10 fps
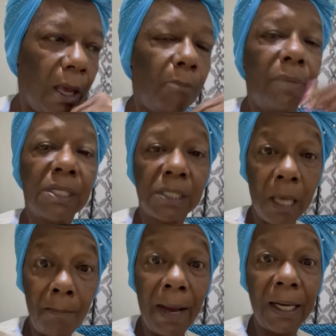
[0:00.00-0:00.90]
But
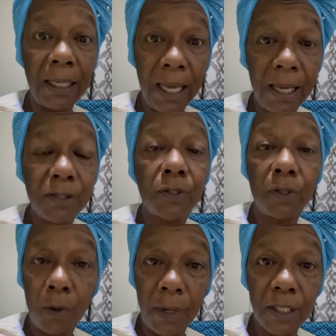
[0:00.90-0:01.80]
somebody answered the
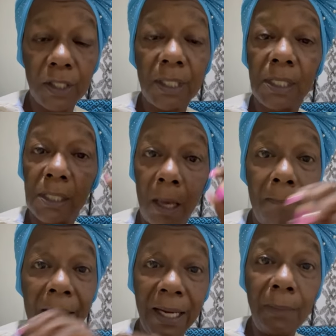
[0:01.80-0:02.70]
question.
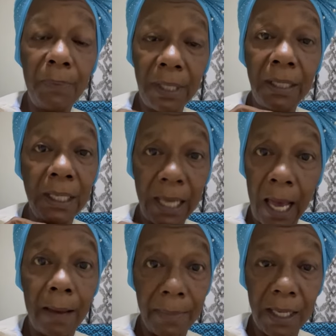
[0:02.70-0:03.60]
Somebody put in the
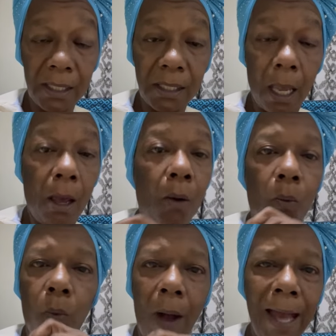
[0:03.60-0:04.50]
comments,
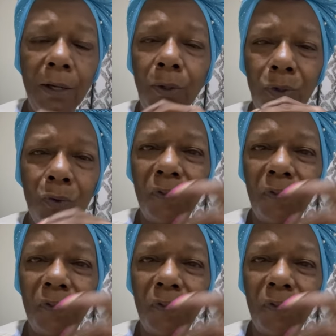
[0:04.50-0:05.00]
why do you